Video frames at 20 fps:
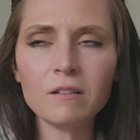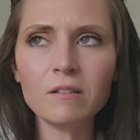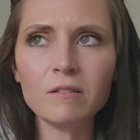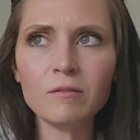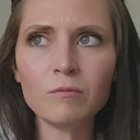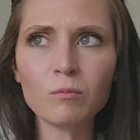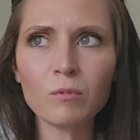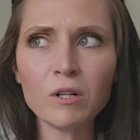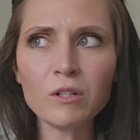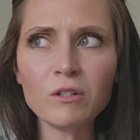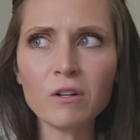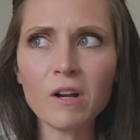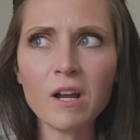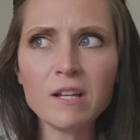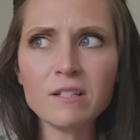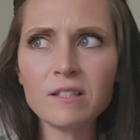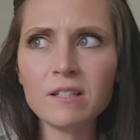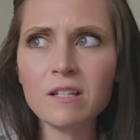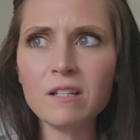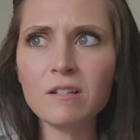run your
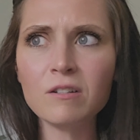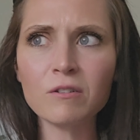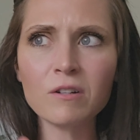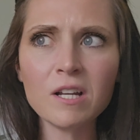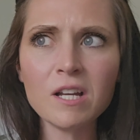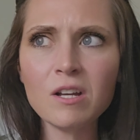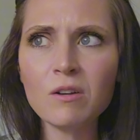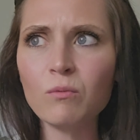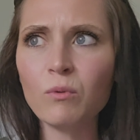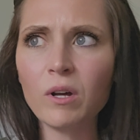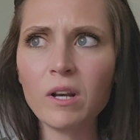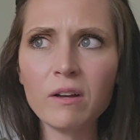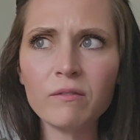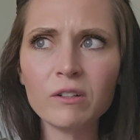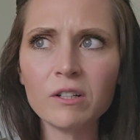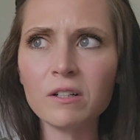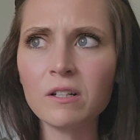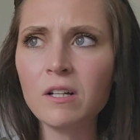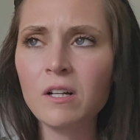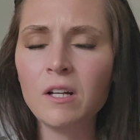AC, your heat,
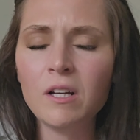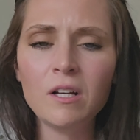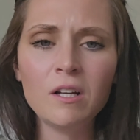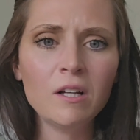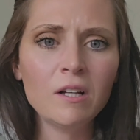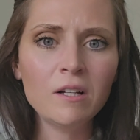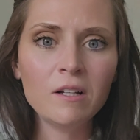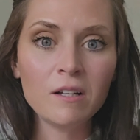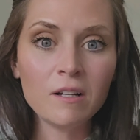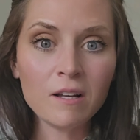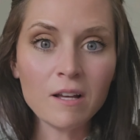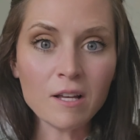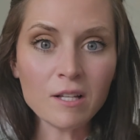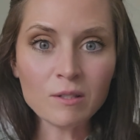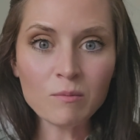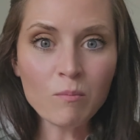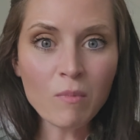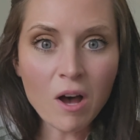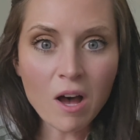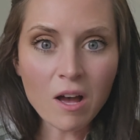whatever
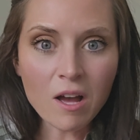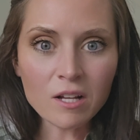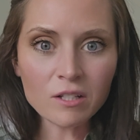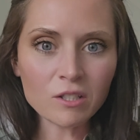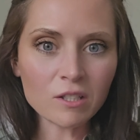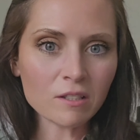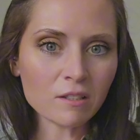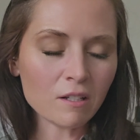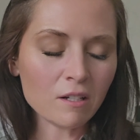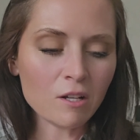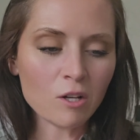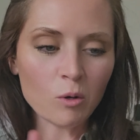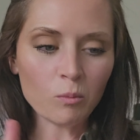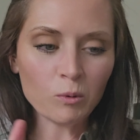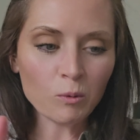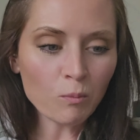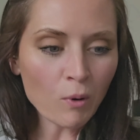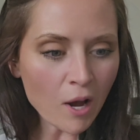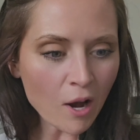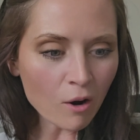as much. It's going to help
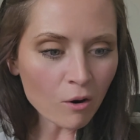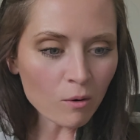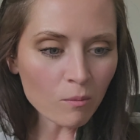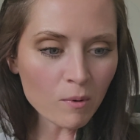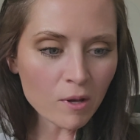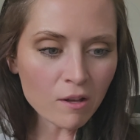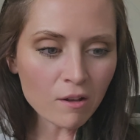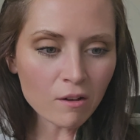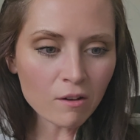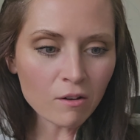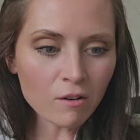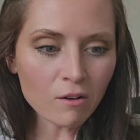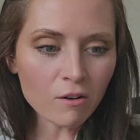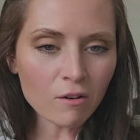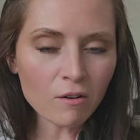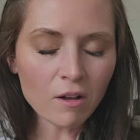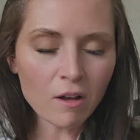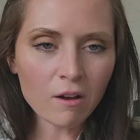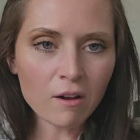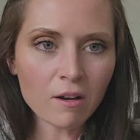your power
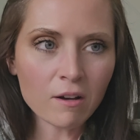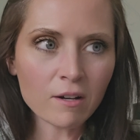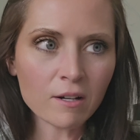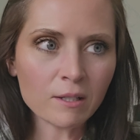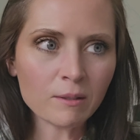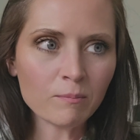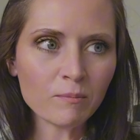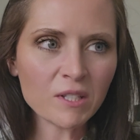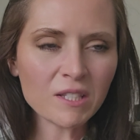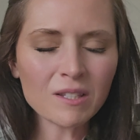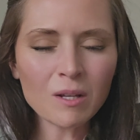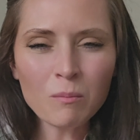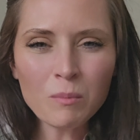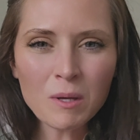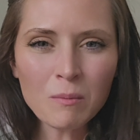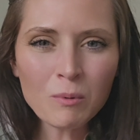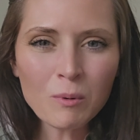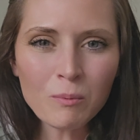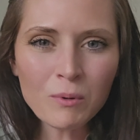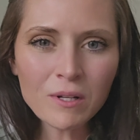bill. Some
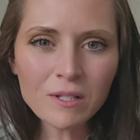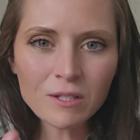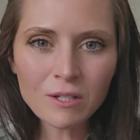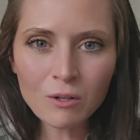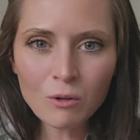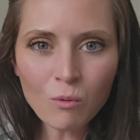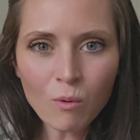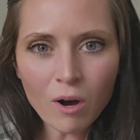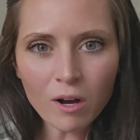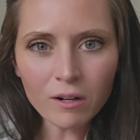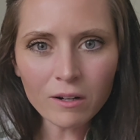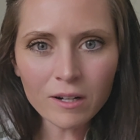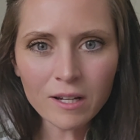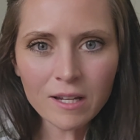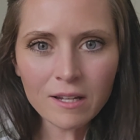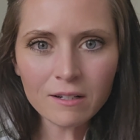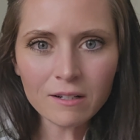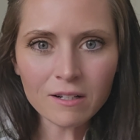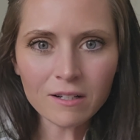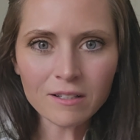people put 2 water
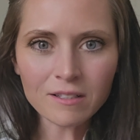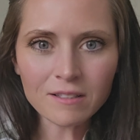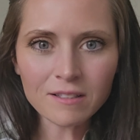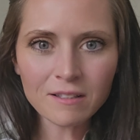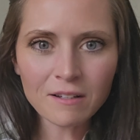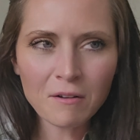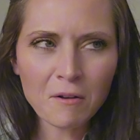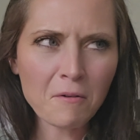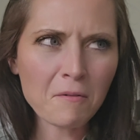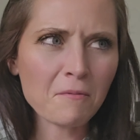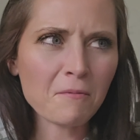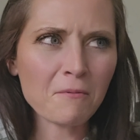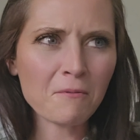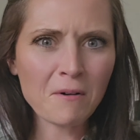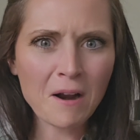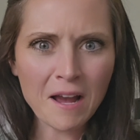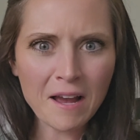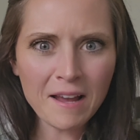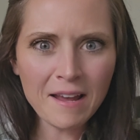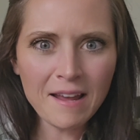heaters,
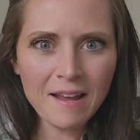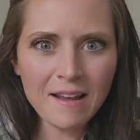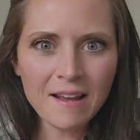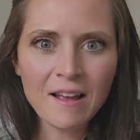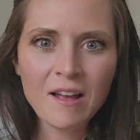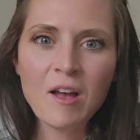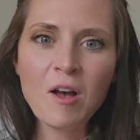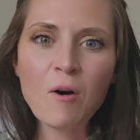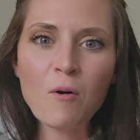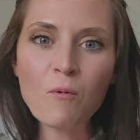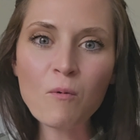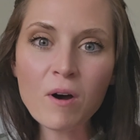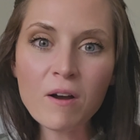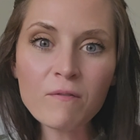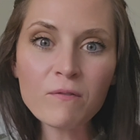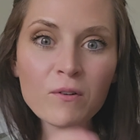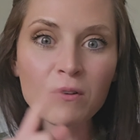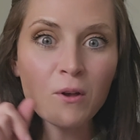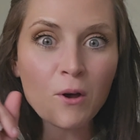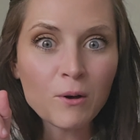right?
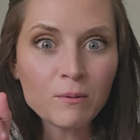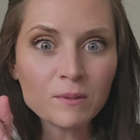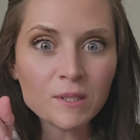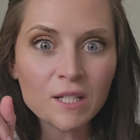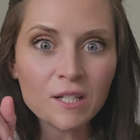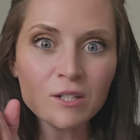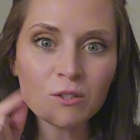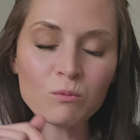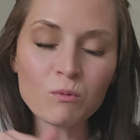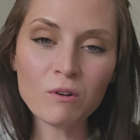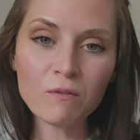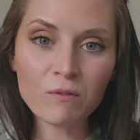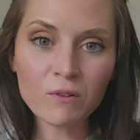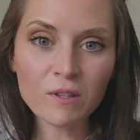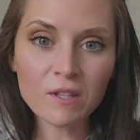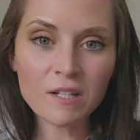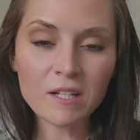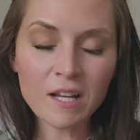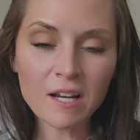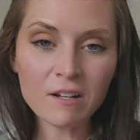One for the upstairs, one for
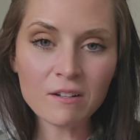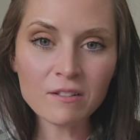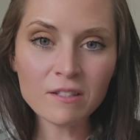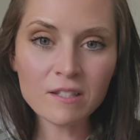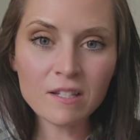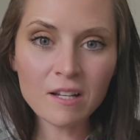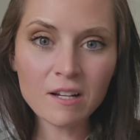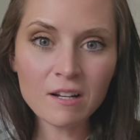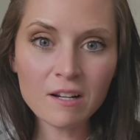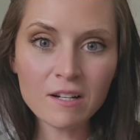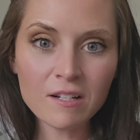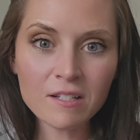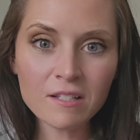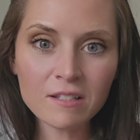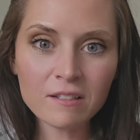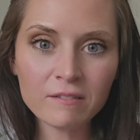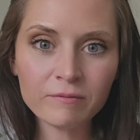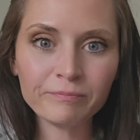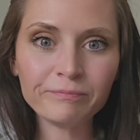the downstairs.